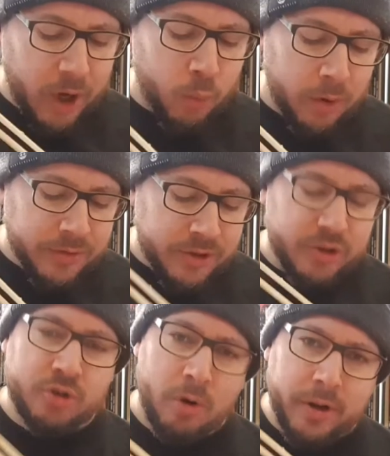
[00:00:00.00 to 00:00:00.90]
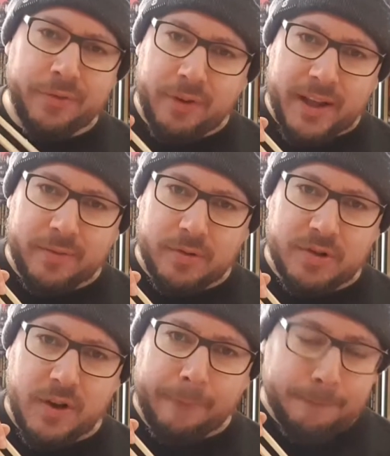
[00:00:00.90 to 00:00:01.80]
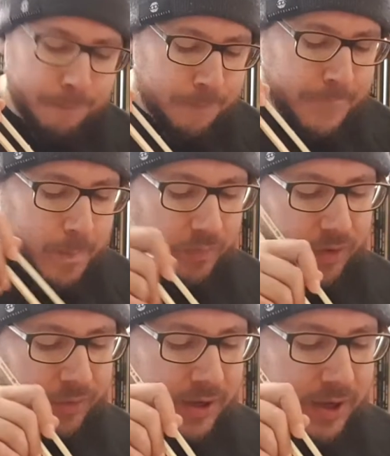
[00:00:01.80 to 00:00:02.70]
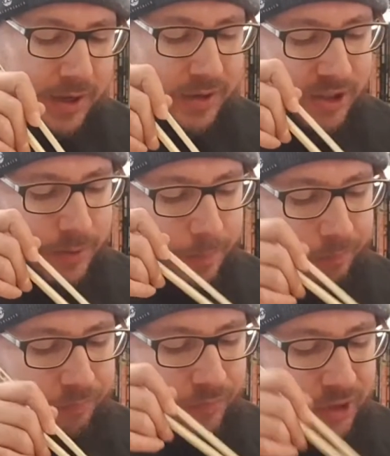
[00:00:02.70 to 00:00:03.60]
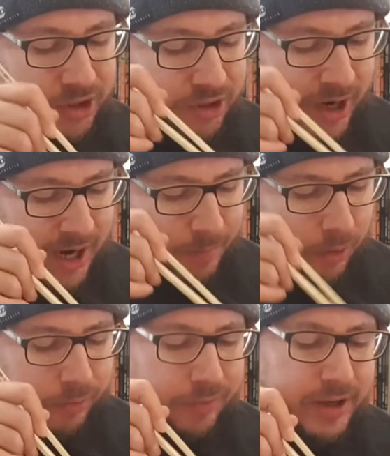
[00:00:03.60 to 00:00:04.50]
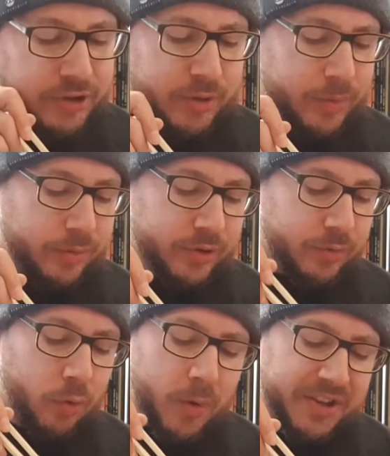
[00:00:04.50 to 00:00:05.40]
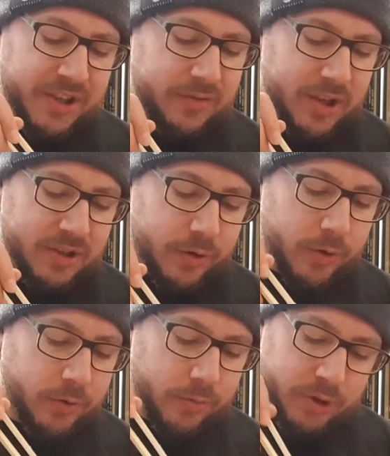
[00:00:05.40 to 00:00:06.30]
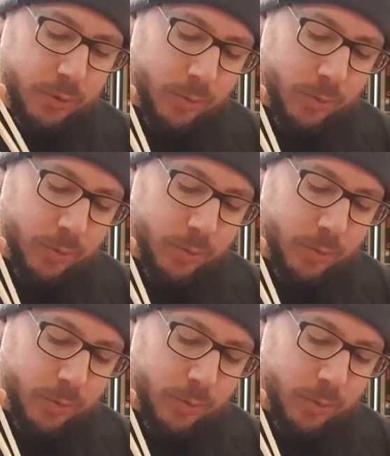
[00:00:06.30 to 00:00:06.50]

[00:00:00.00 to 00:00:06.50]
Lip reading: I want stronger flavours. The thing is, the same old vegetables are always in these noodles.